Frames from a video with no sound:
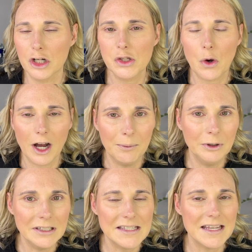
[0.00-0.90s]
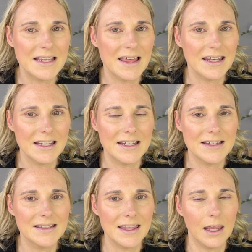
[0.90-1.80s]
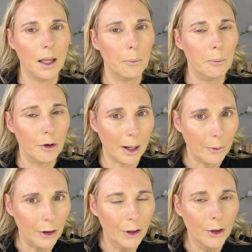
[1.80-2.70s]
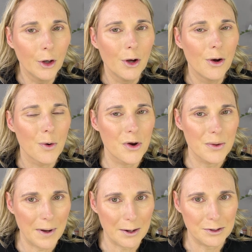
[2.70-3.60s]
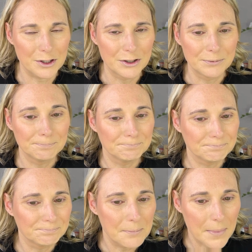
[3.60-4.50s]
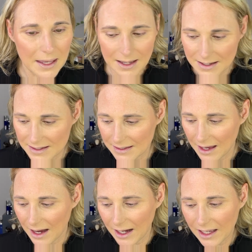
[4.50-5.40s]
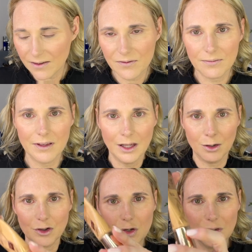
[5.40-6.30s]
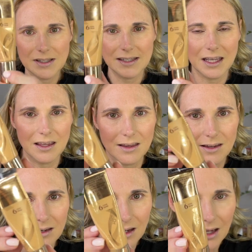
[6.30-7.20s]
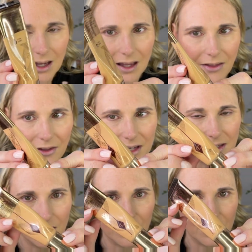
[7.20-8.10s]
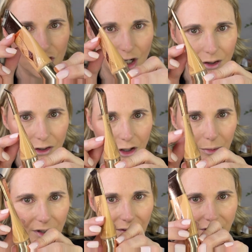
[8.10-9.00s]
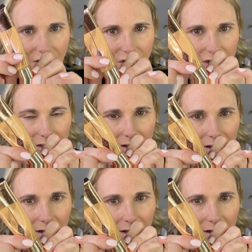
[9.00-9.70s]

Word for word: so I'm going to say that it is the primer or the powder because I have, you know, you can see that this Charlotte Tilbury foundation